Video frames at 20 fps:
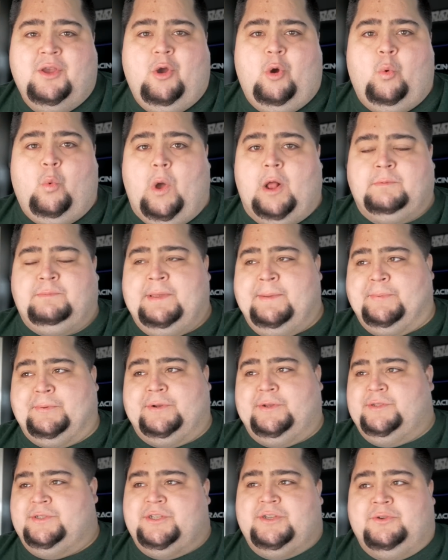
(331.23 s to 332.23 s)
want people
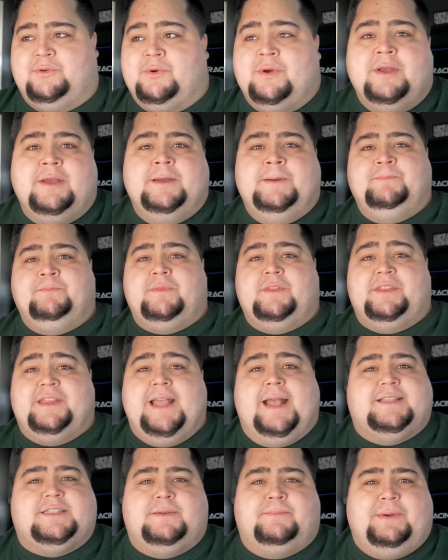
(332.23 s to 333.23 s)
to do,
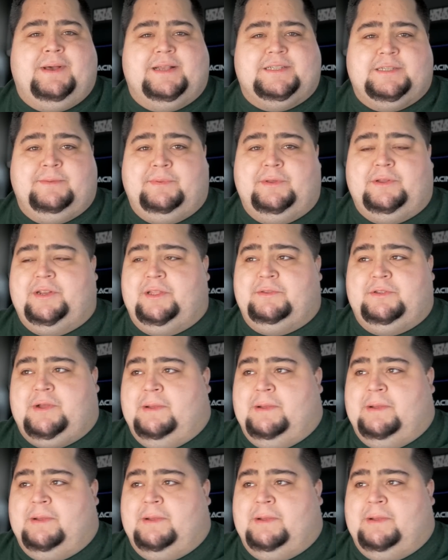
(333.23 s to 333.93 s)
that's a possibility.